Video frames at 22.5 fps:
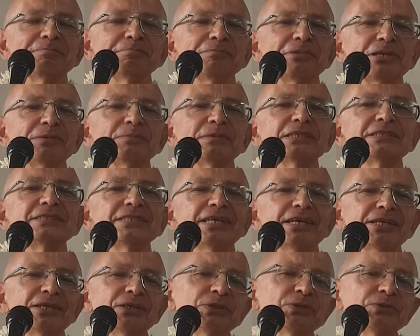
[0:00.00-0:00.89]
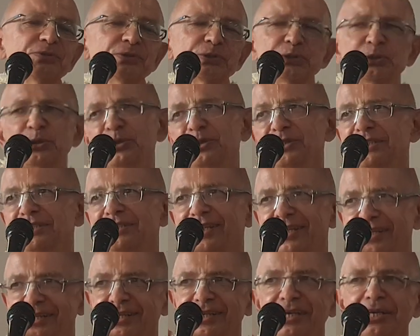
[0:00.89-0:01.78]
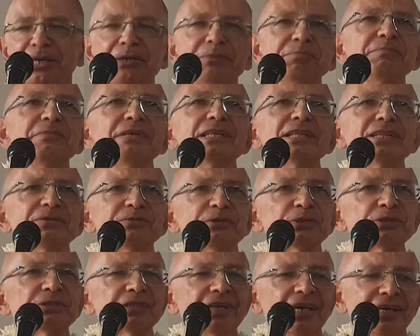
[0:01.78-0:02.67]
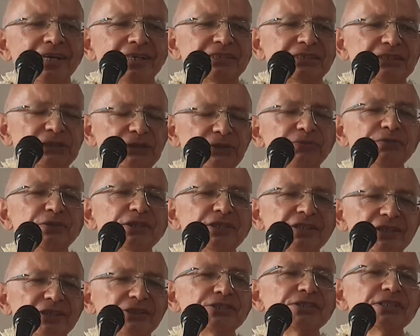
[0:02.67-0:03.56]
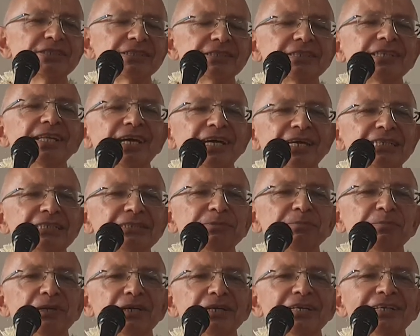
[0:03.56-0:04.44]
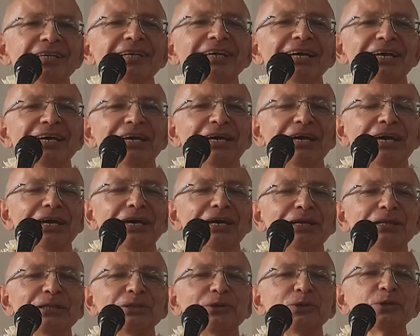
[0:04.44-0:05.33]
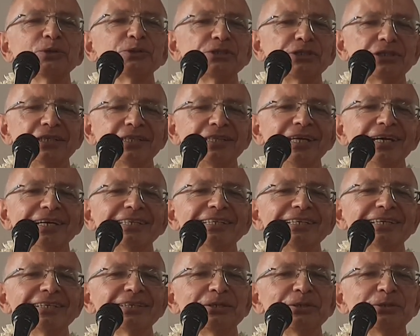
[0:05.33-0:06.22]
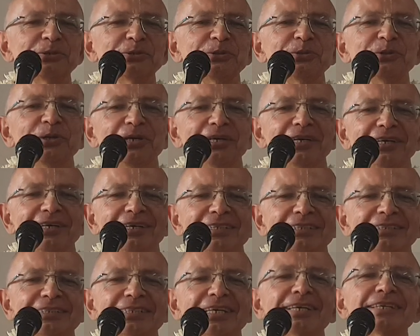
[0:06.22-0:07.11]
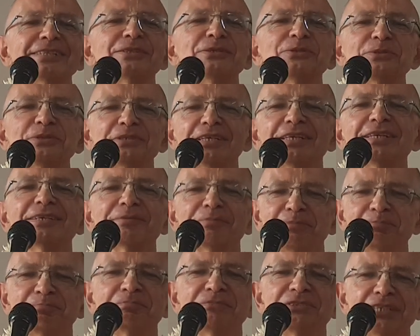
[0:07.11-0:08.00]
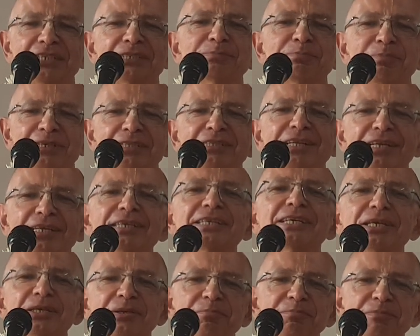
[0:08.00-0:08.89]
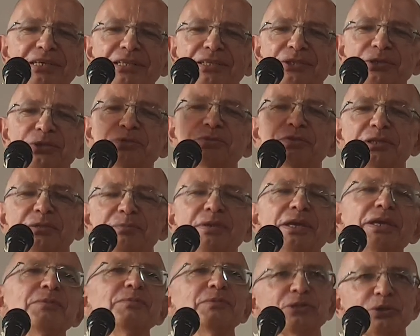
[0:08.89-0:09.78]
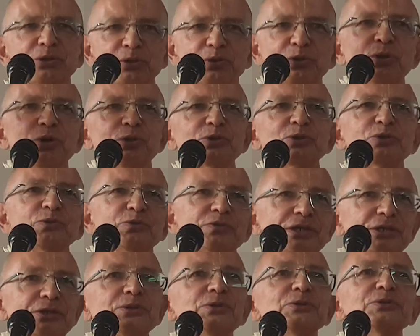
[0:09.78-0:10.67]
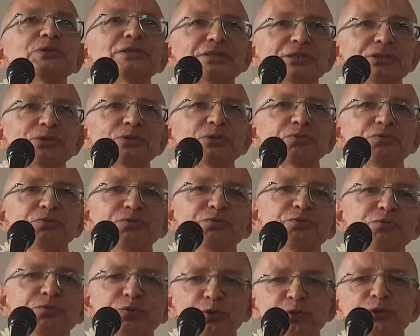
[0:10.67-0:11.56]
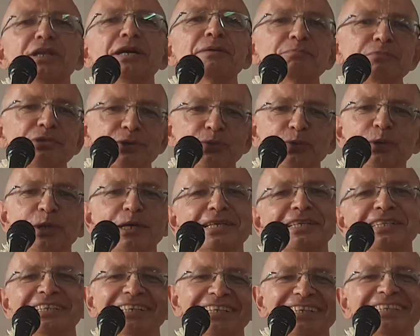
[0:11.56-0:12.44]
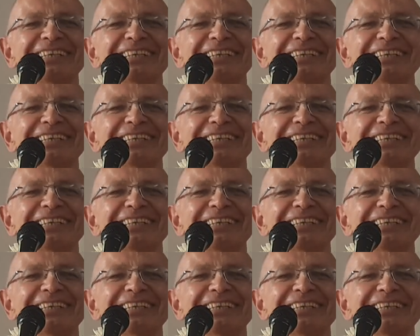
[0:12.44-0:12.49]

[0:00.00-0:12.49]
Brahmachari who was only drinking milk was severely chastised by Lord Chaitanya, who said, "You think just by drinking milk you will be able to go to Vaikuntha, you're fool number one."